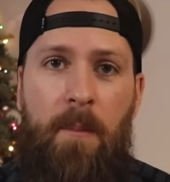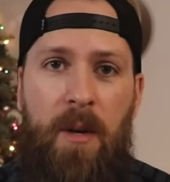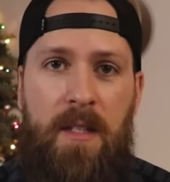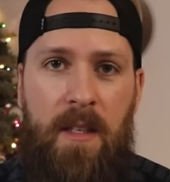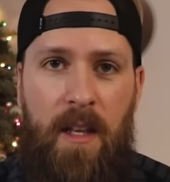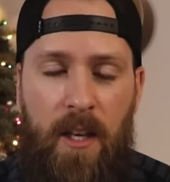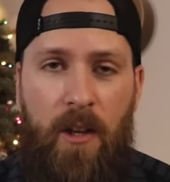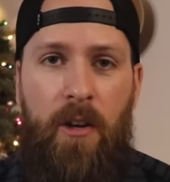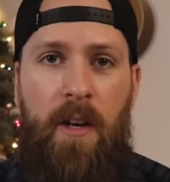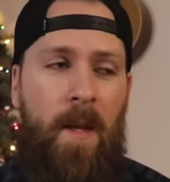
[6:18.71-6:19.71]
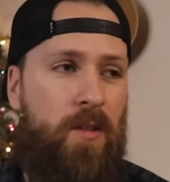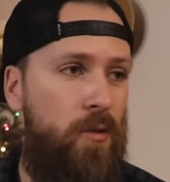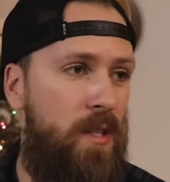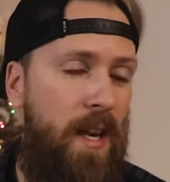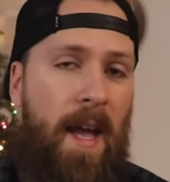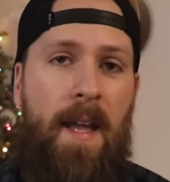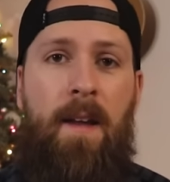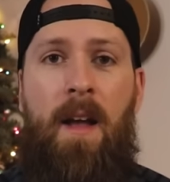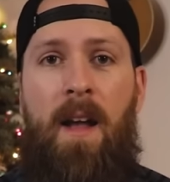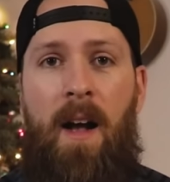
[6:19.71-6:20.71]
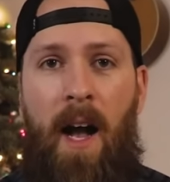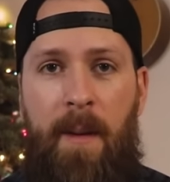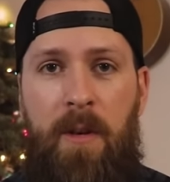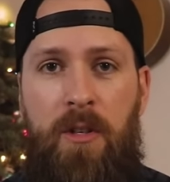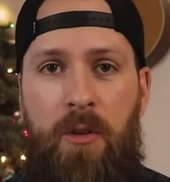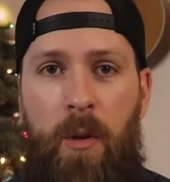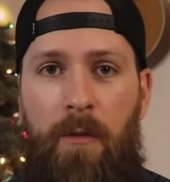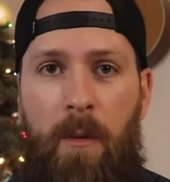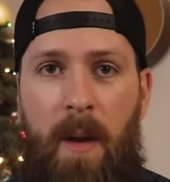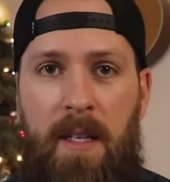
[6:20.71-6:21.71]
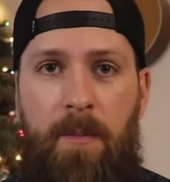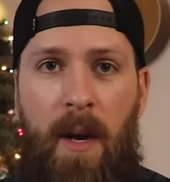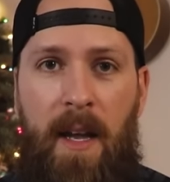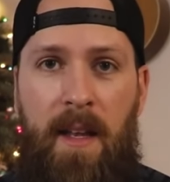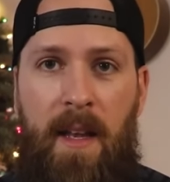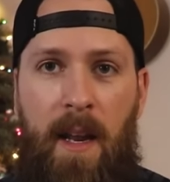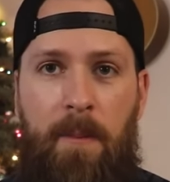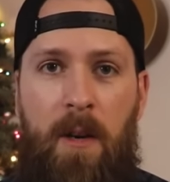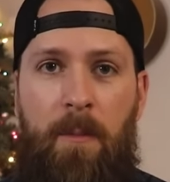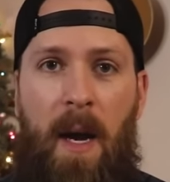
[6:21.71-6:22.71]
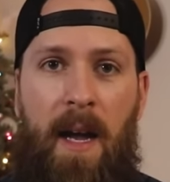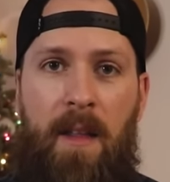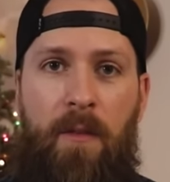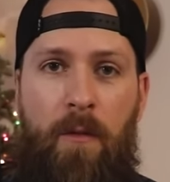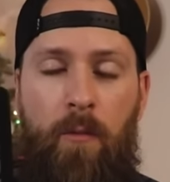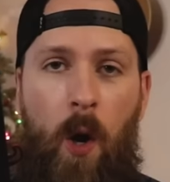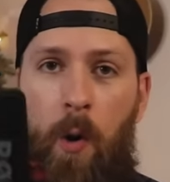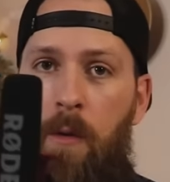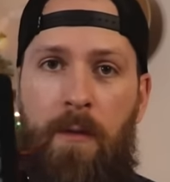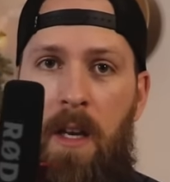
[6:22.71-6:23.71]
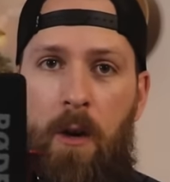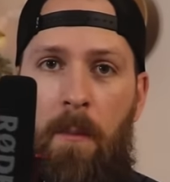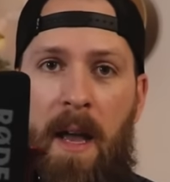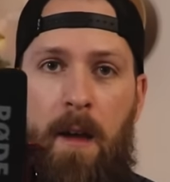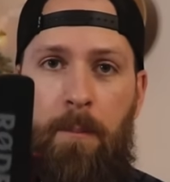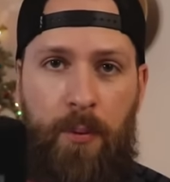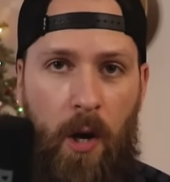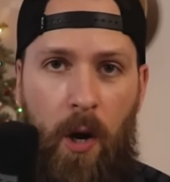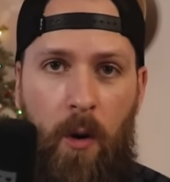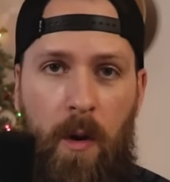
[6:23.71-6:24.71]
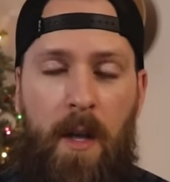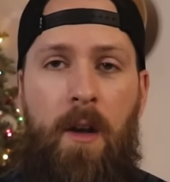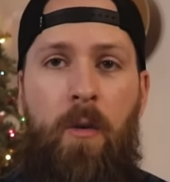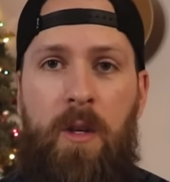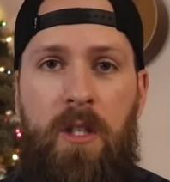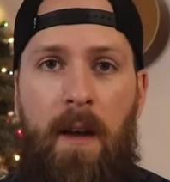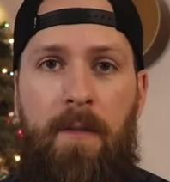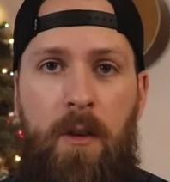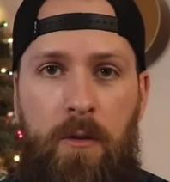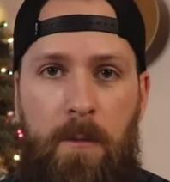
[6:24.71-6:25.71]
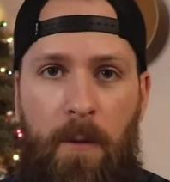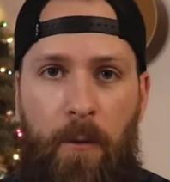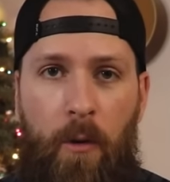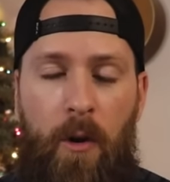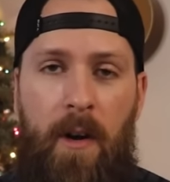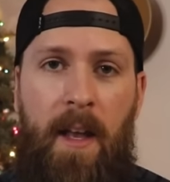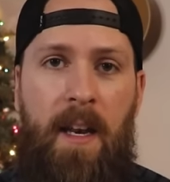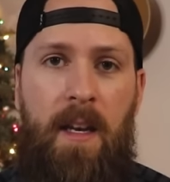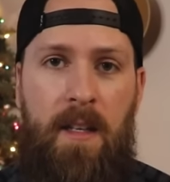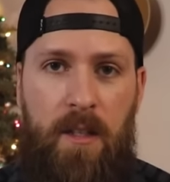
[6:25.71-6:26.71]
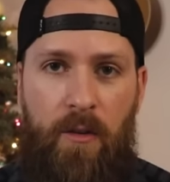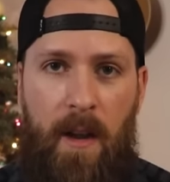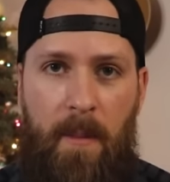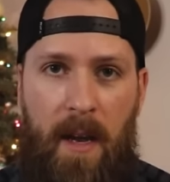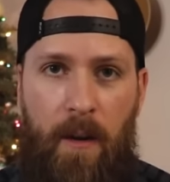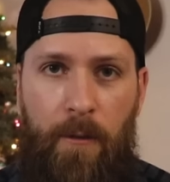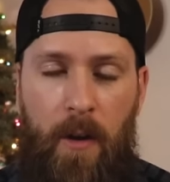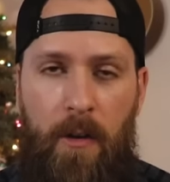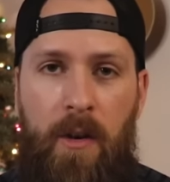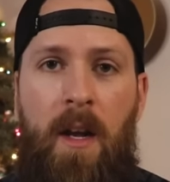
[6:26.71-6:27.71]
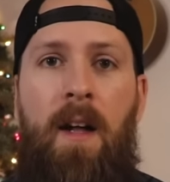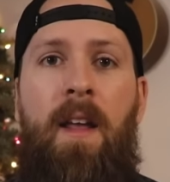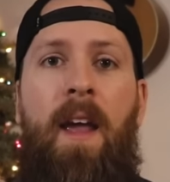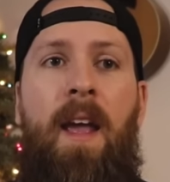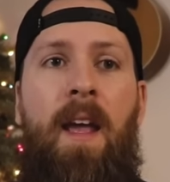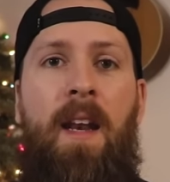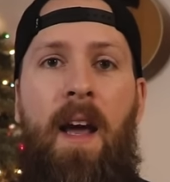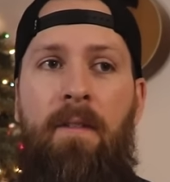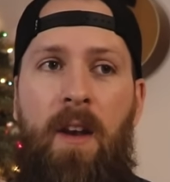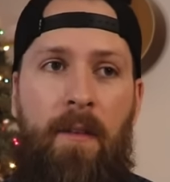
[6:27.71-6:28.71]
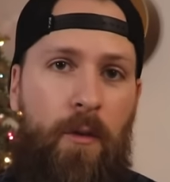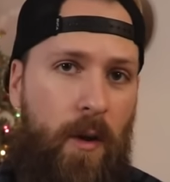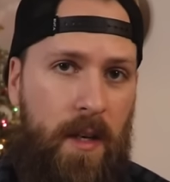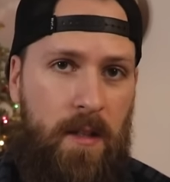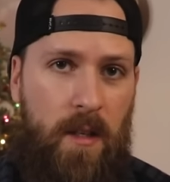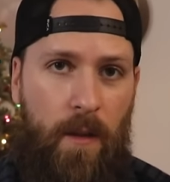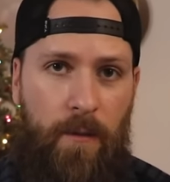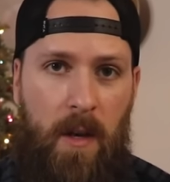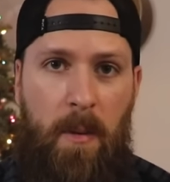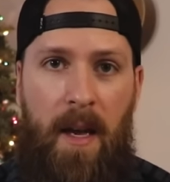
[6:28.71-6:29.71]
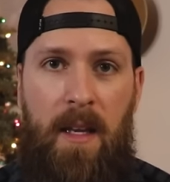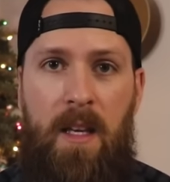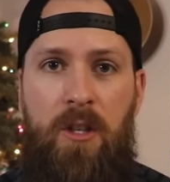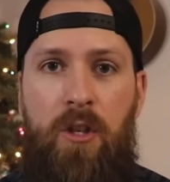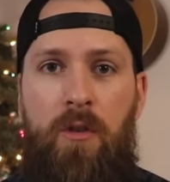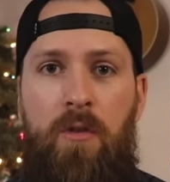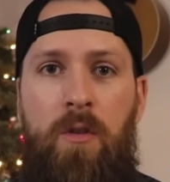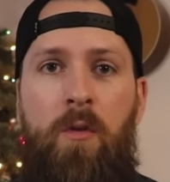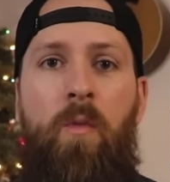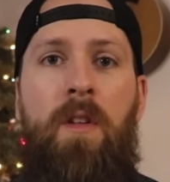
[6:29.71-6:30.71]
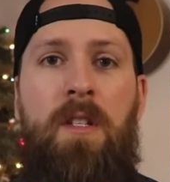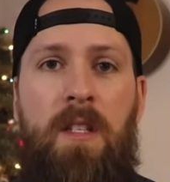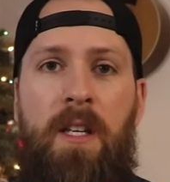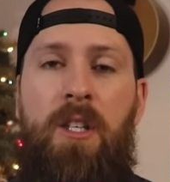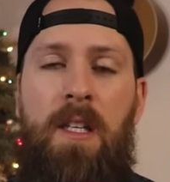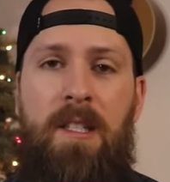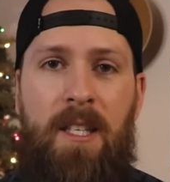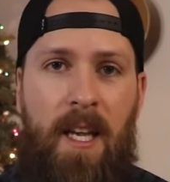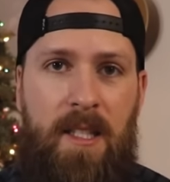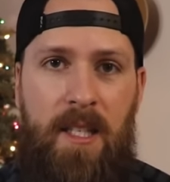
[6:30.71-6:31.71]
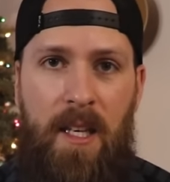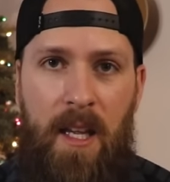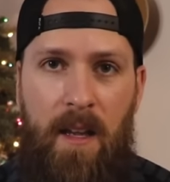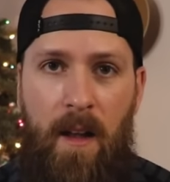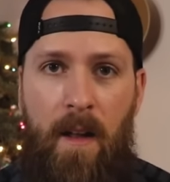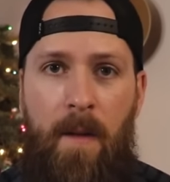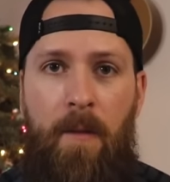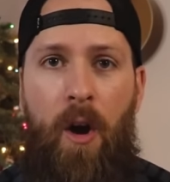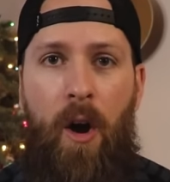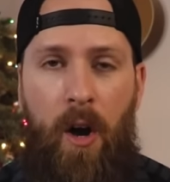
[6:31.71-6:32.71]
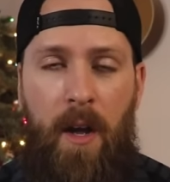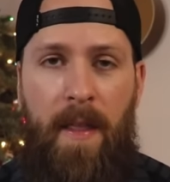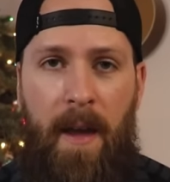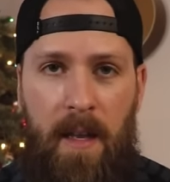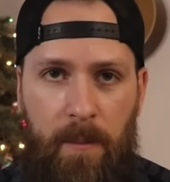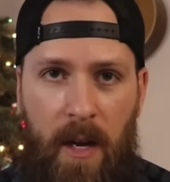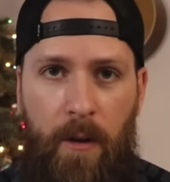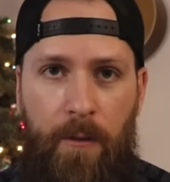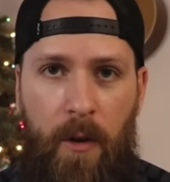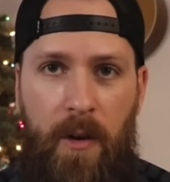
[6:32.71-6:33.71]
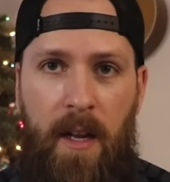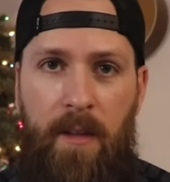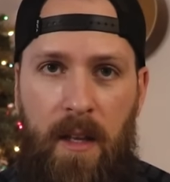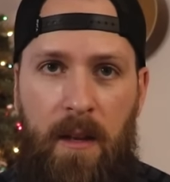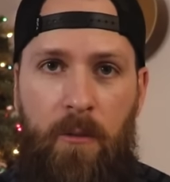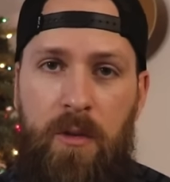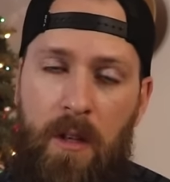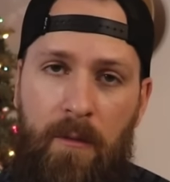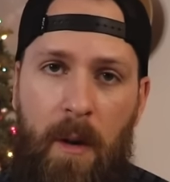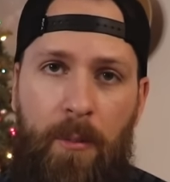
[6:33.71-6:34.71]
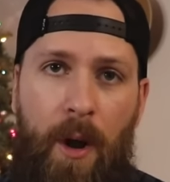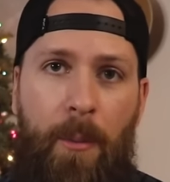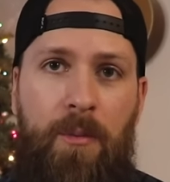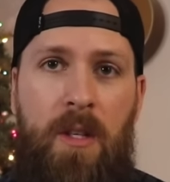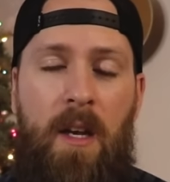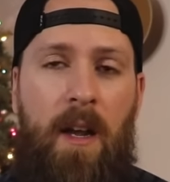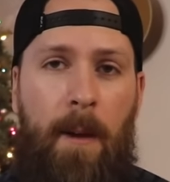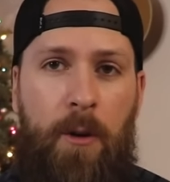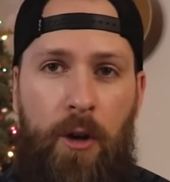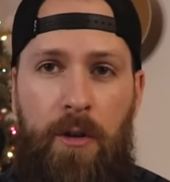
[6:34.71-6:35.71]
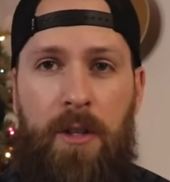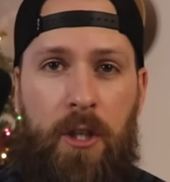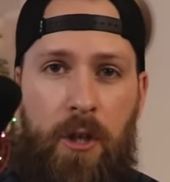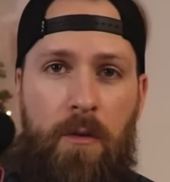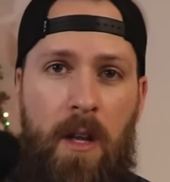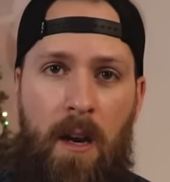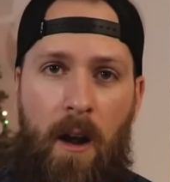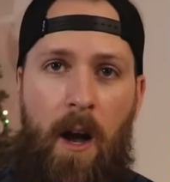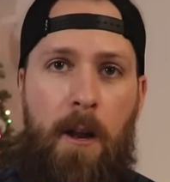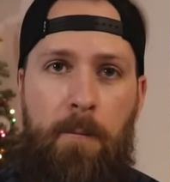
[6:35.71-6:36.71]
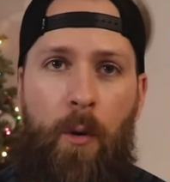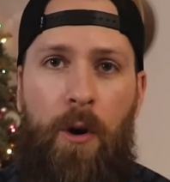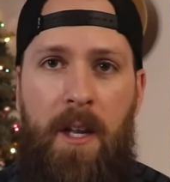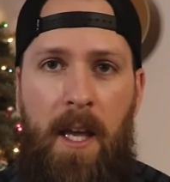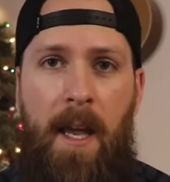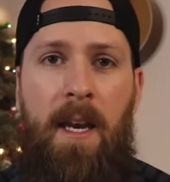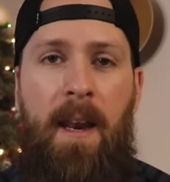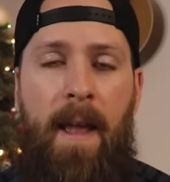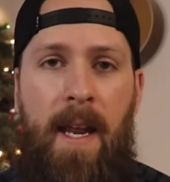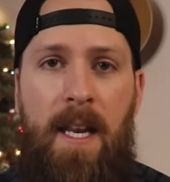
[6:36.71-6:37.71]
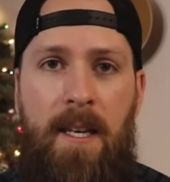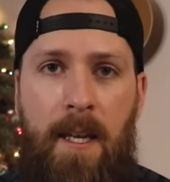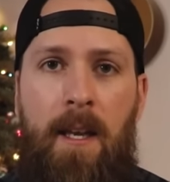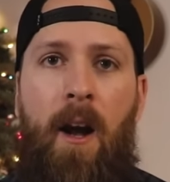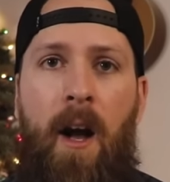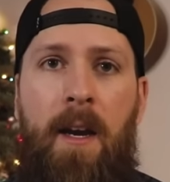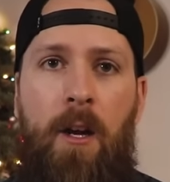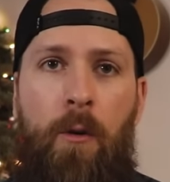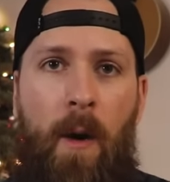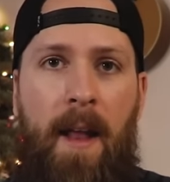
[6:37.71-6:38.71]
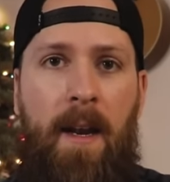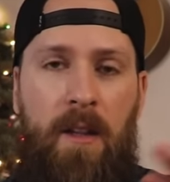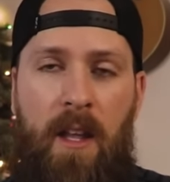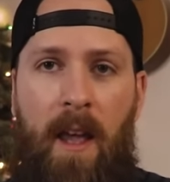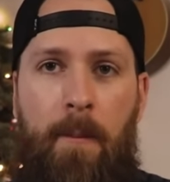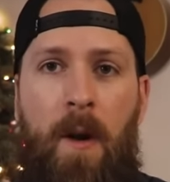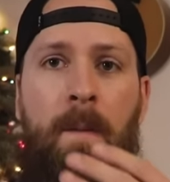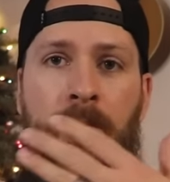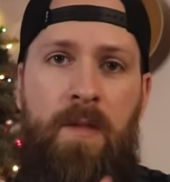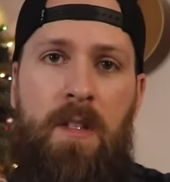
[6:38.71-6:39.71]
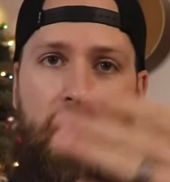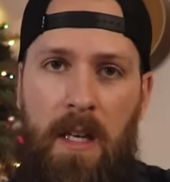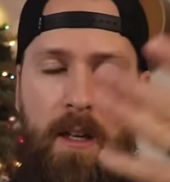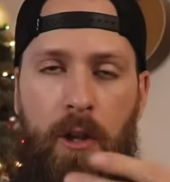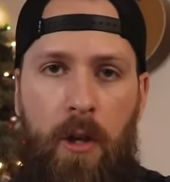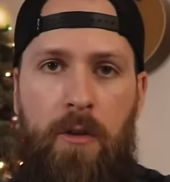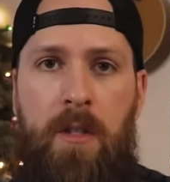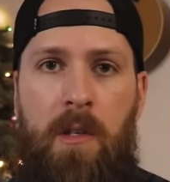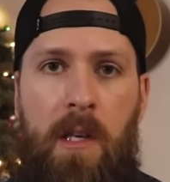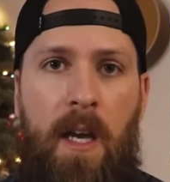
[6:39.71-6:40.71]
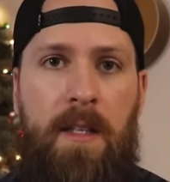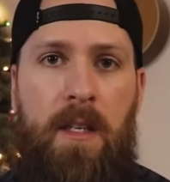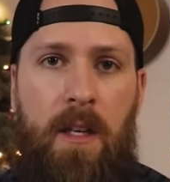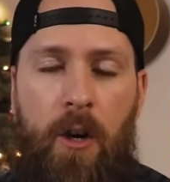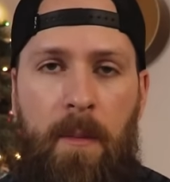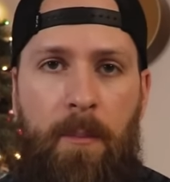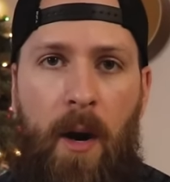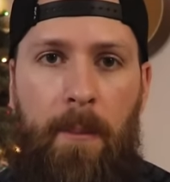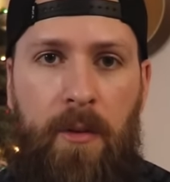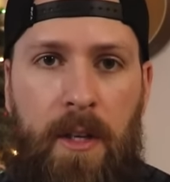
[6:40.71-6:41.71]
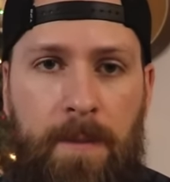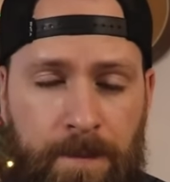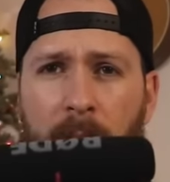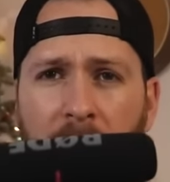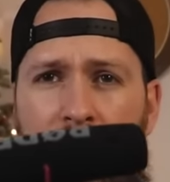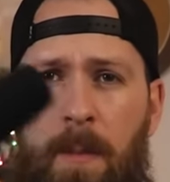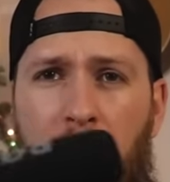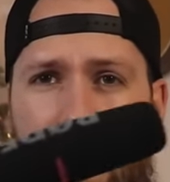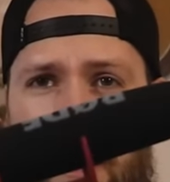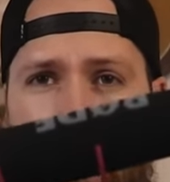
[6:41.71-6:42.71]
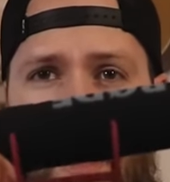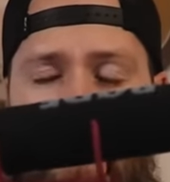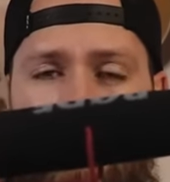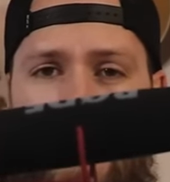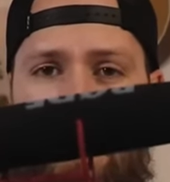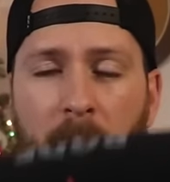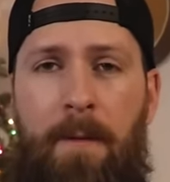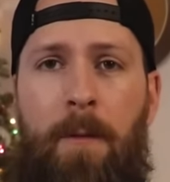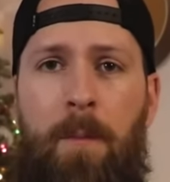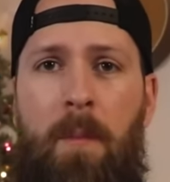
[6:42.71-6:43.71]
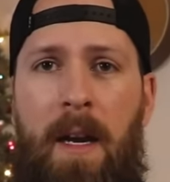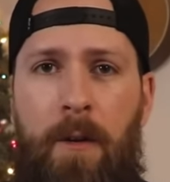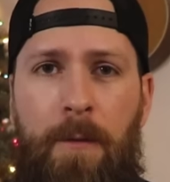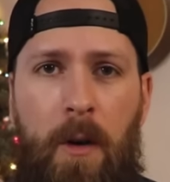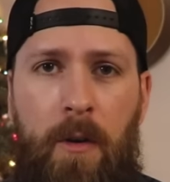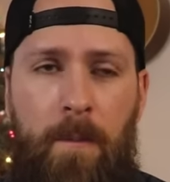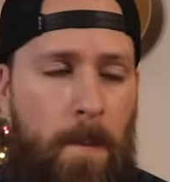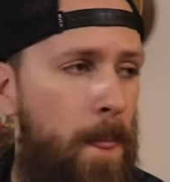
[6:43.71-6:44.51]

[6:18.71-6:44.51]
But it's a killer. So today, I'm gonna shoot over to Best Buy and I'm gonna buy the Røde VideoMic Pro, which I've used before, and it is a great microphone, and I've never run into the feedback issues with such intensity on that microphone, and I think it will solve my problems. I'm currently shooting onboard Canon 80D audio right out of the camera, sitting close so you guys can hear me properly. That is my biggest beef with this microphone.